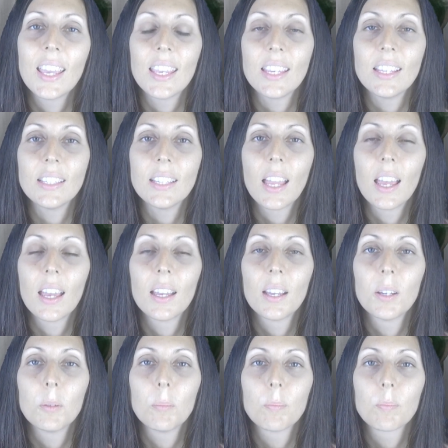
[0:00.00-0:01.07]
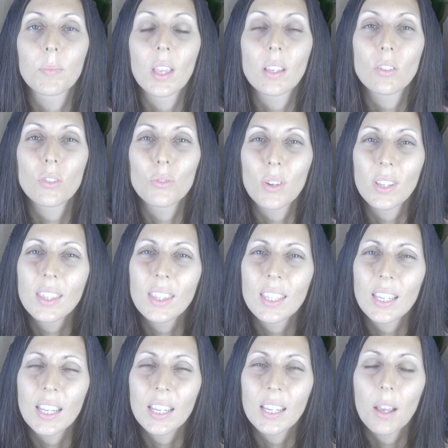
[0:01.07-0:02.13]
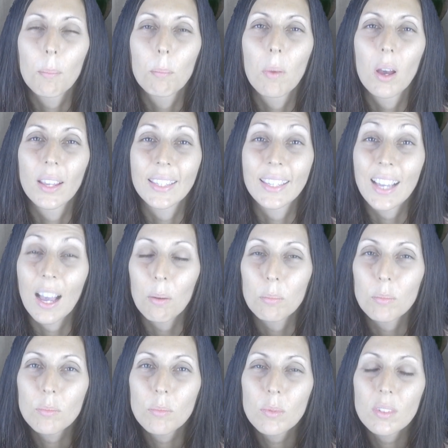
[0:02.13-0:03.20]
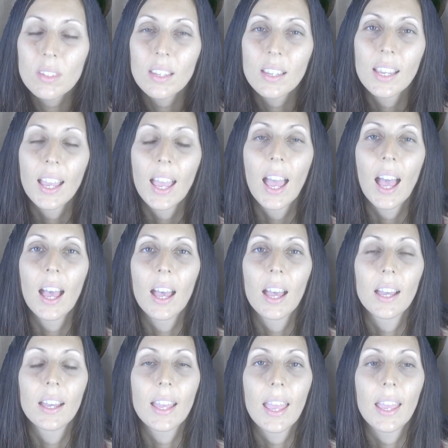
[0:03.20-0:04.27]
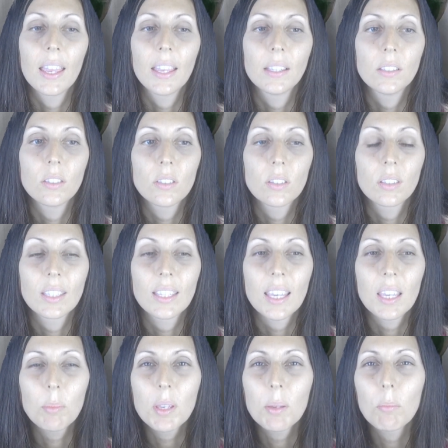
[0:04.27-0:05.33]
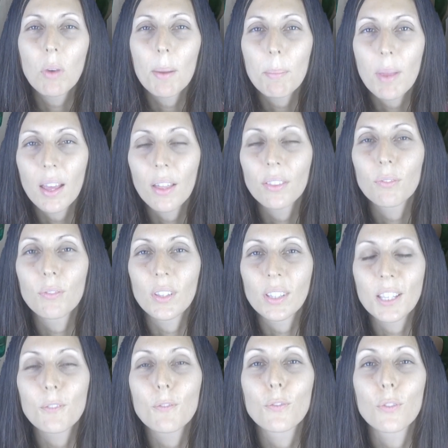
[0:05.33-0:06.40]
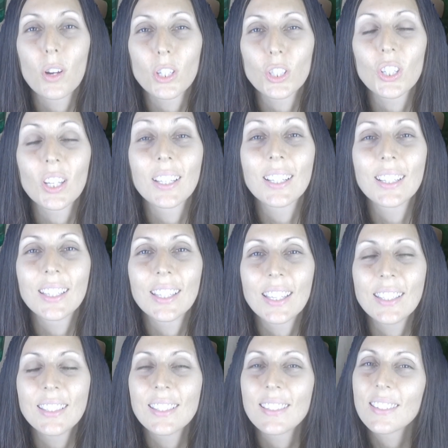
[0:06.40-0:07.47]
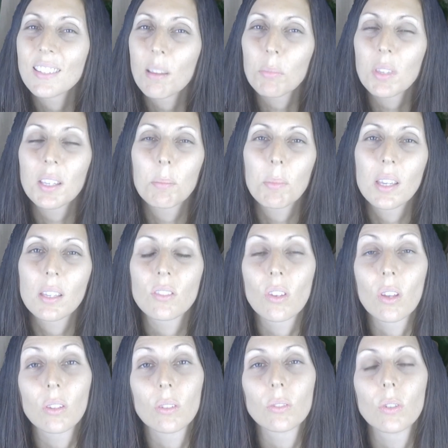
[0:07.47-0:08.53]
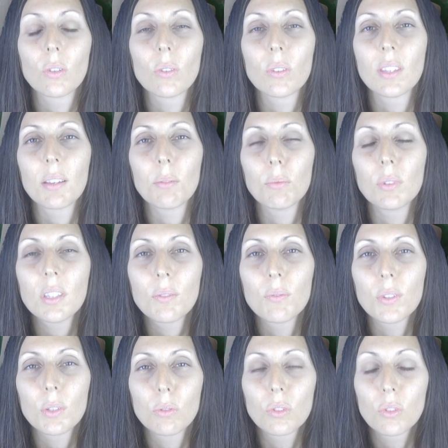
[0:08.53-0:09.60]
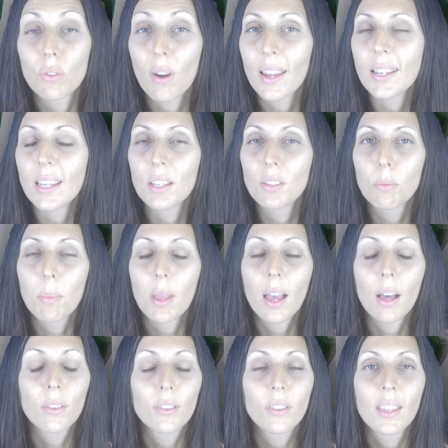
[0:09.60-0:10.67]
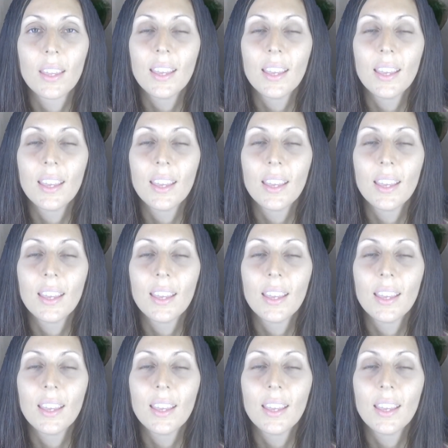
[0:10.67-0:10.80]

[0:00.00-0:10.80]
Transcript: in strengthening my gums and keeping my mouth feeling fresh and clean. There's something about xylitol that really feels great in your mouth.